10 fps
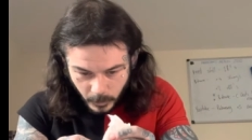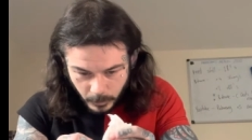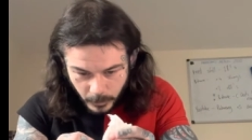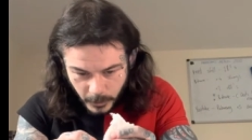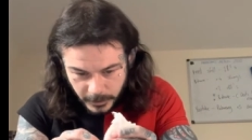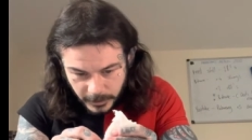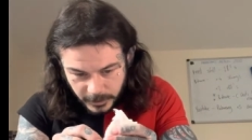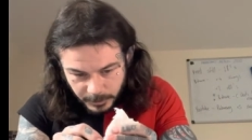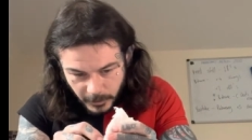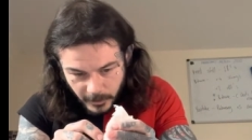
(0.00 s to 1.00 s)
pretty
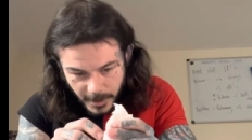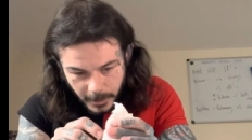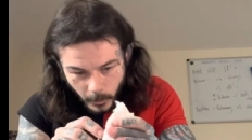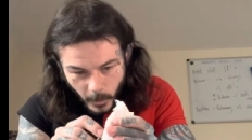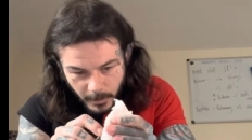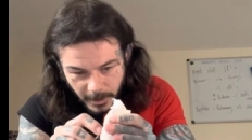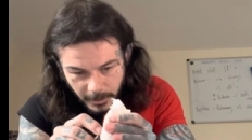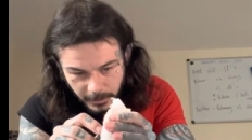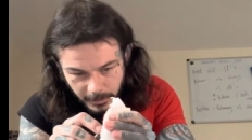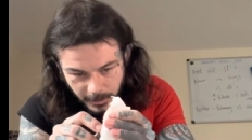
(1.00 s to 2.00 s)
sporadic webbing
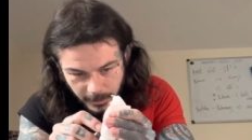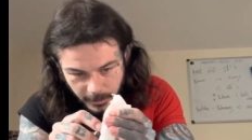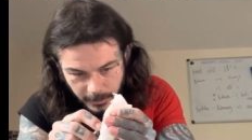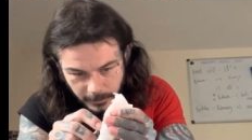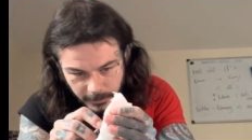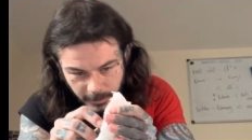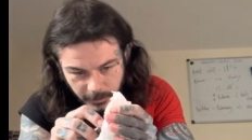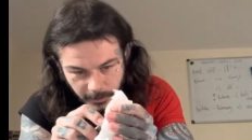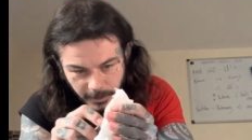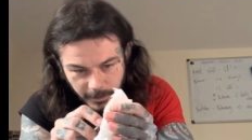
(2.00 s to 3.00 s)
in the little
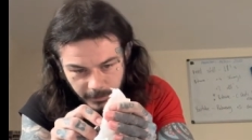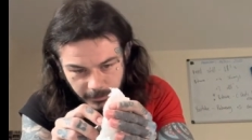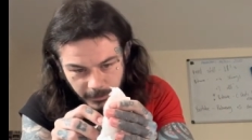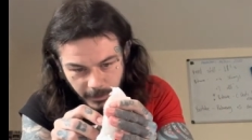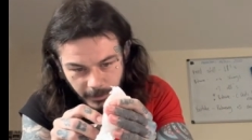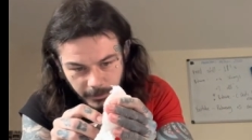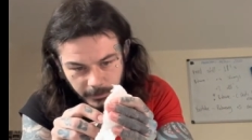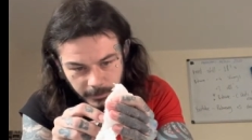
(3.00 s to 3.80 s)
tissue here, so...